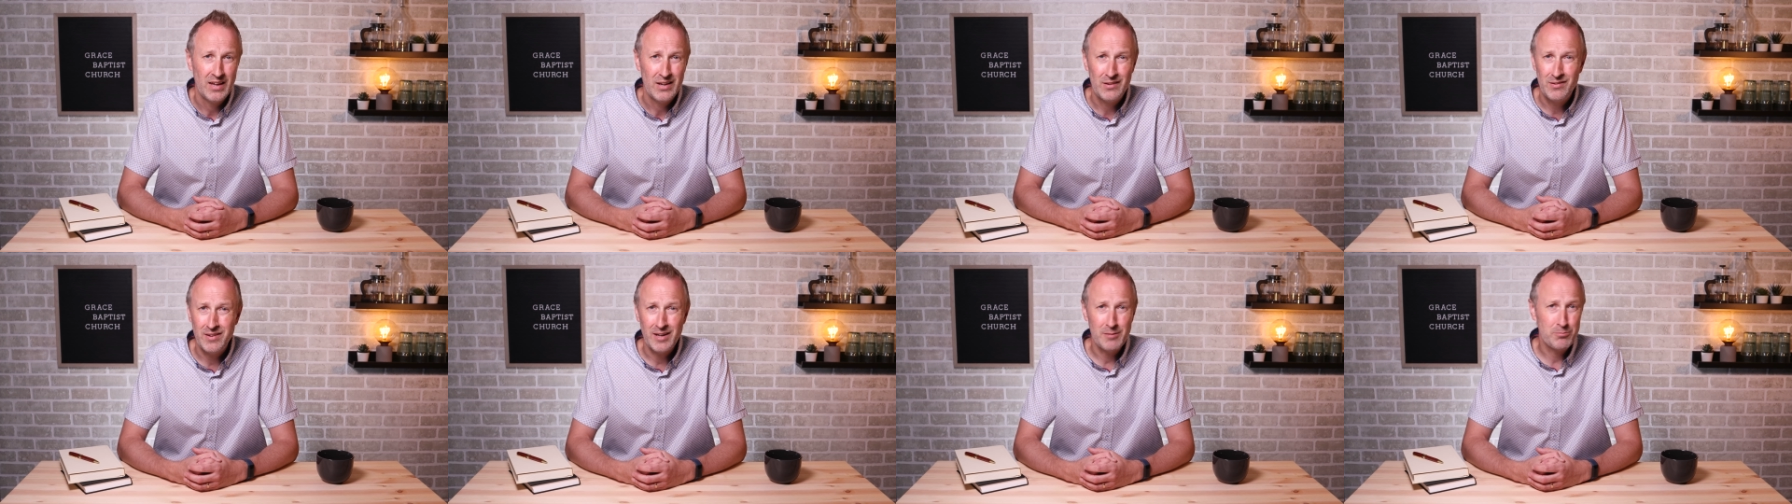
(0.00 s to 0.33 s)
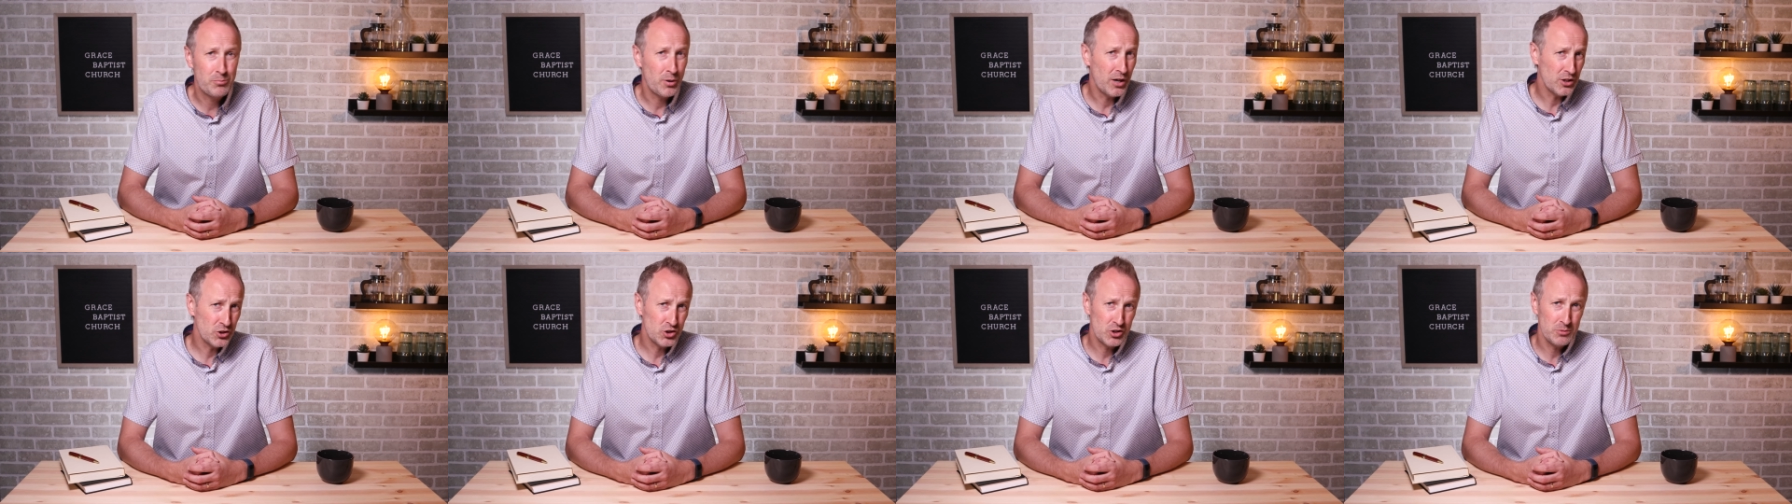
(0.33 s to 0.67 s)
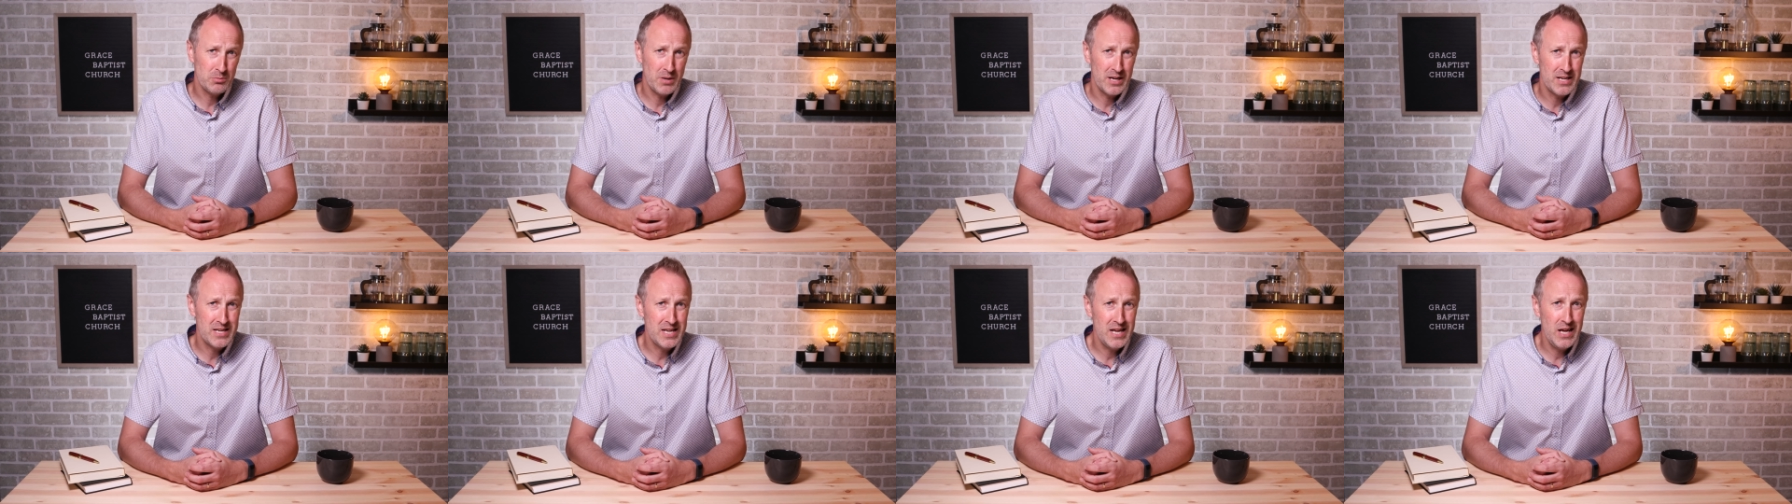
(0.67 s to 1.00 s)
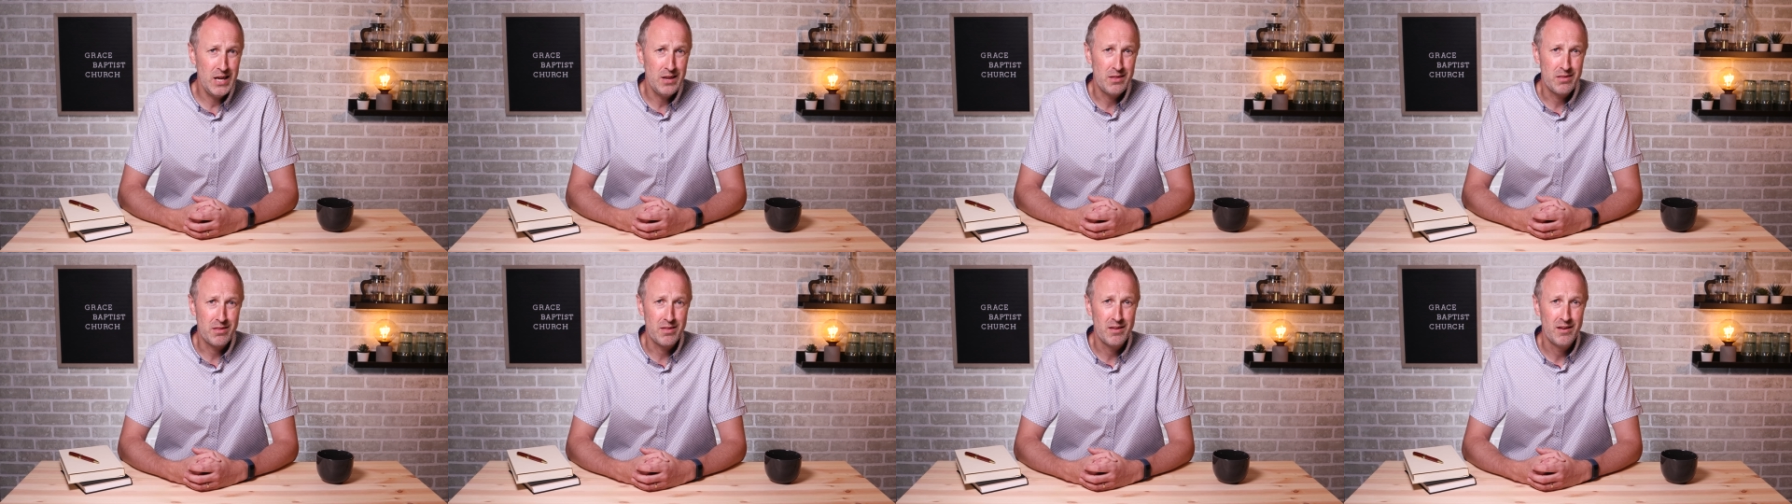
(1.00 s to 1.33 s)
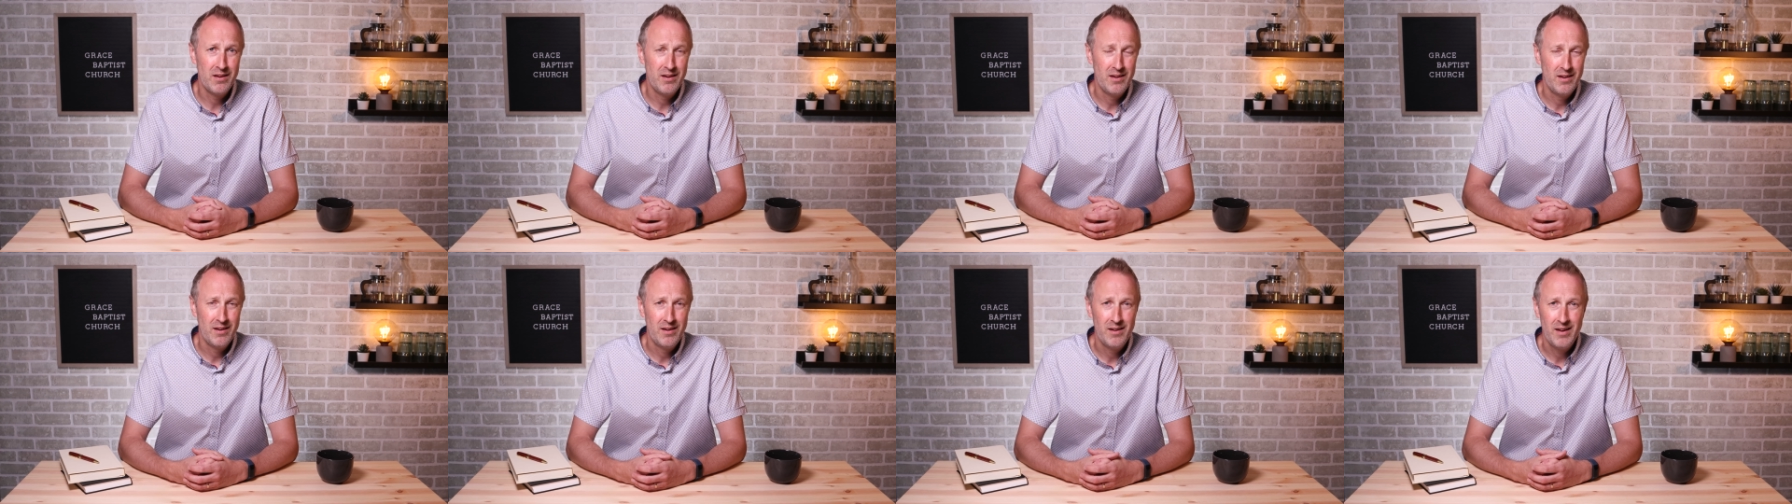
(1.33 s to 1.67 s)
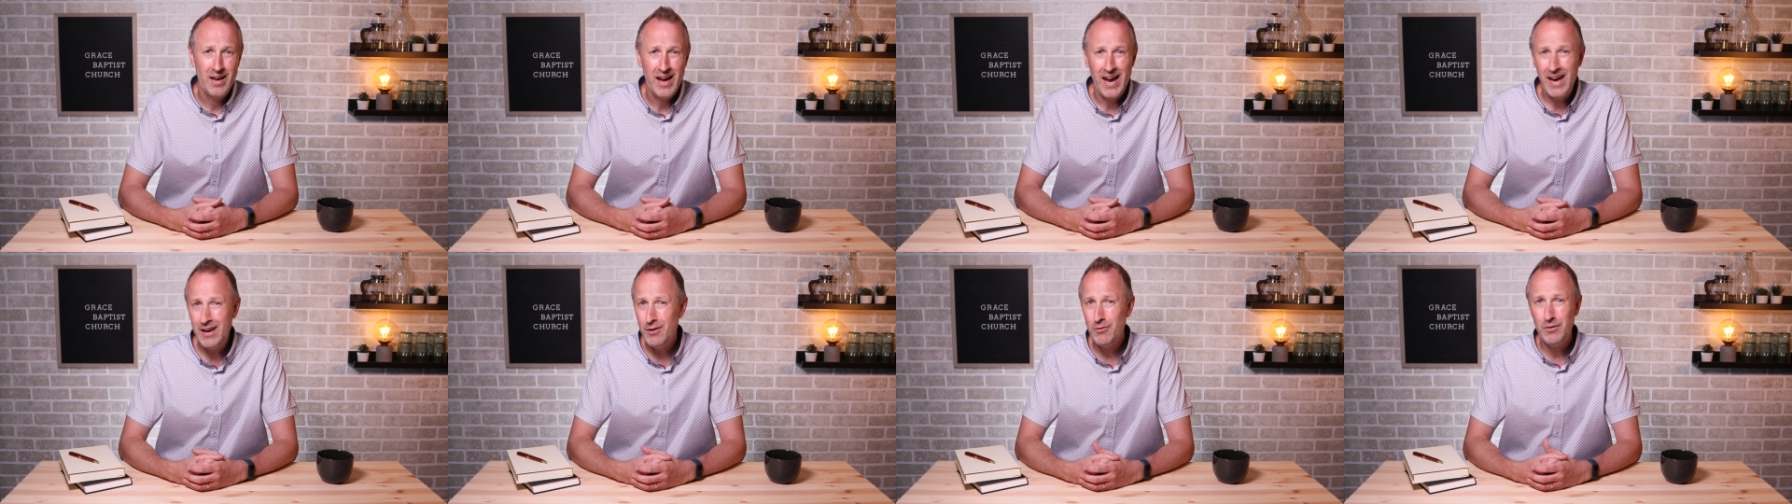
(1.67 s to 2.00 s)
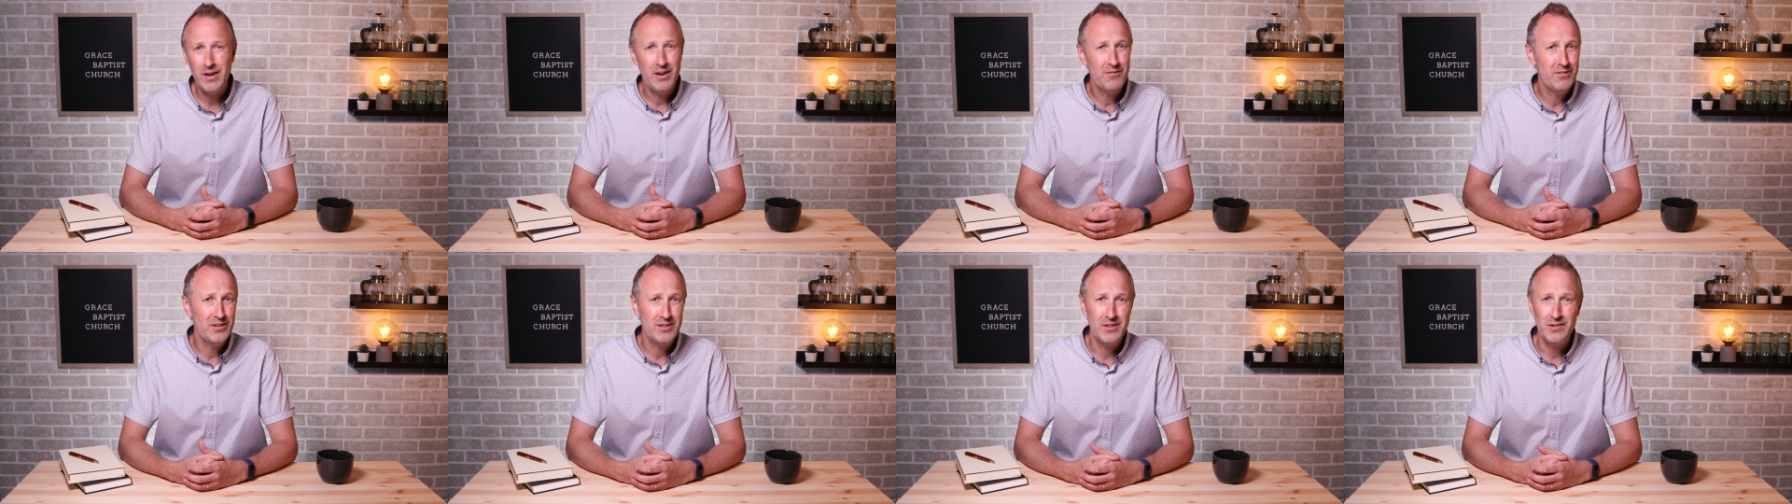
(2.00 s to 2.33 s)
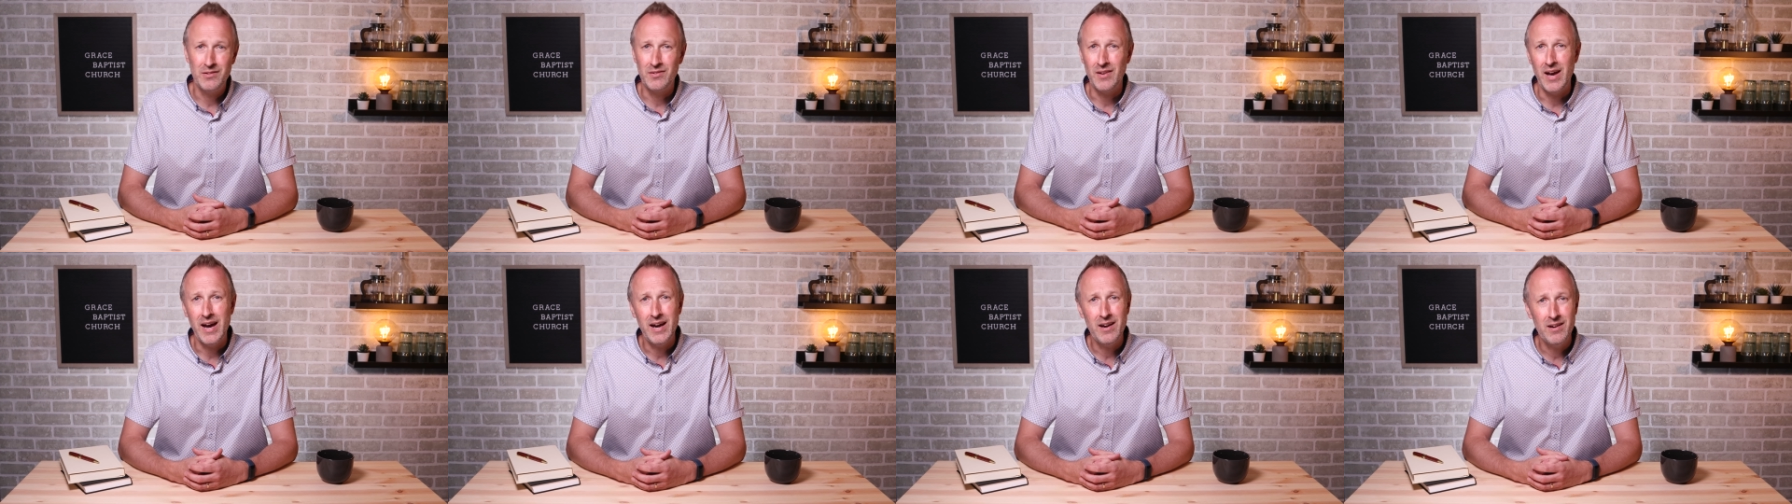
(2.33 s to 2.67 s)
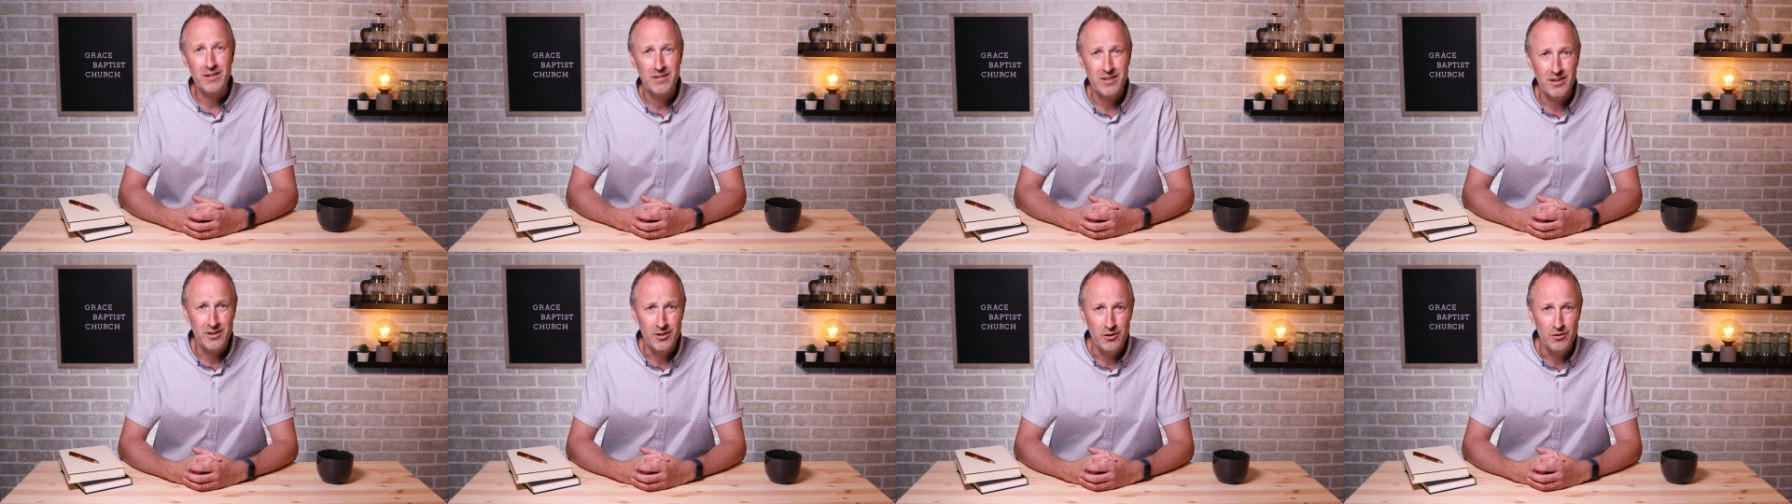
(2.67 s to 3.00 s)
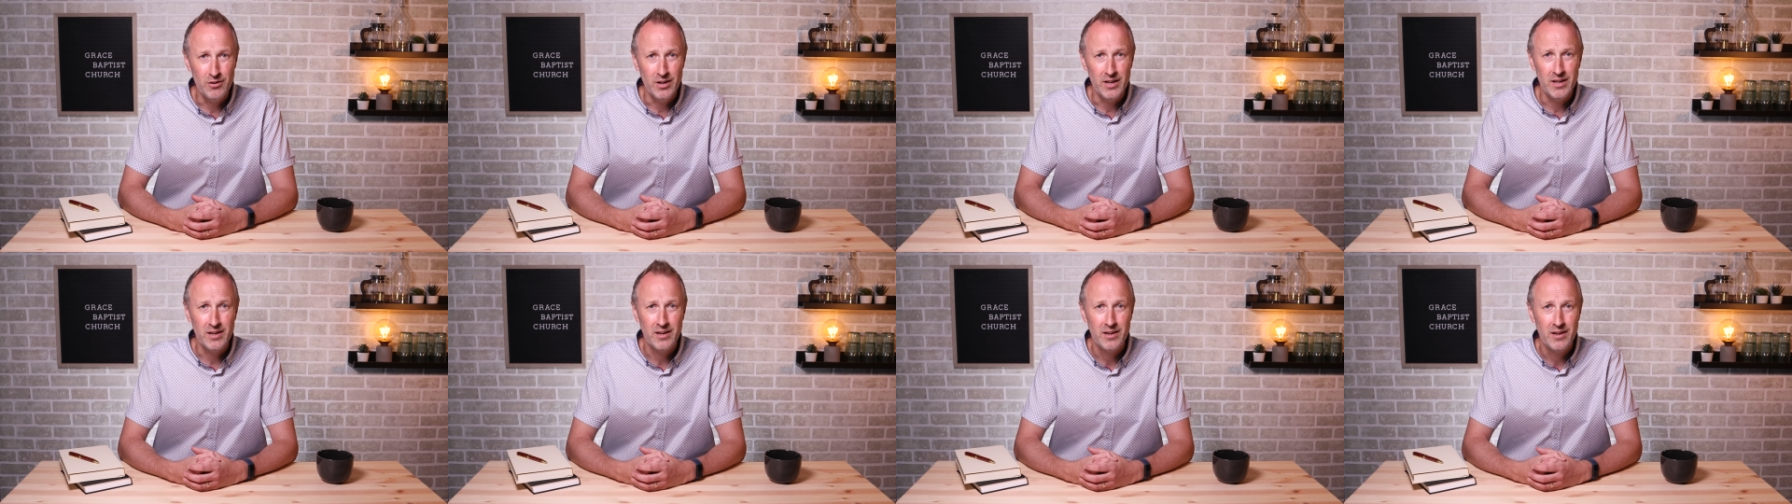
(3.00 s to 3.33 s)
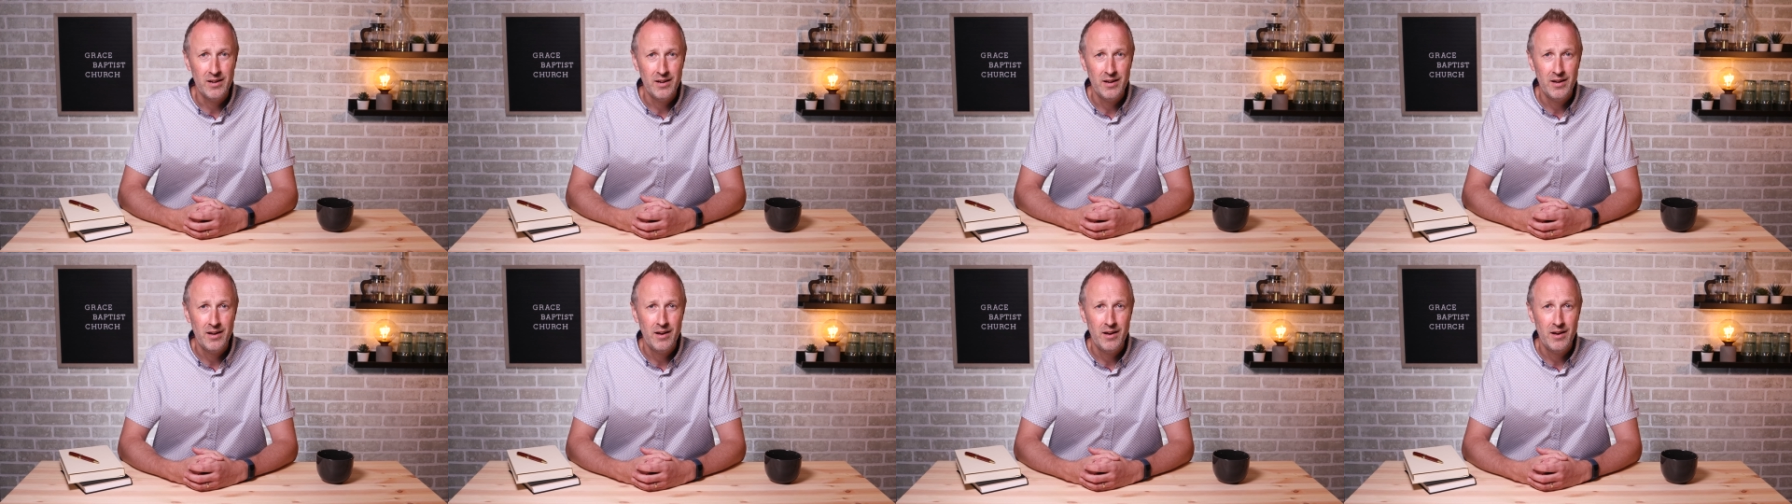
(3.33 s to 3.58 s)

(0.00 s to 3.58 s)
It's like brushing my teeth. I don't have a desire to do it,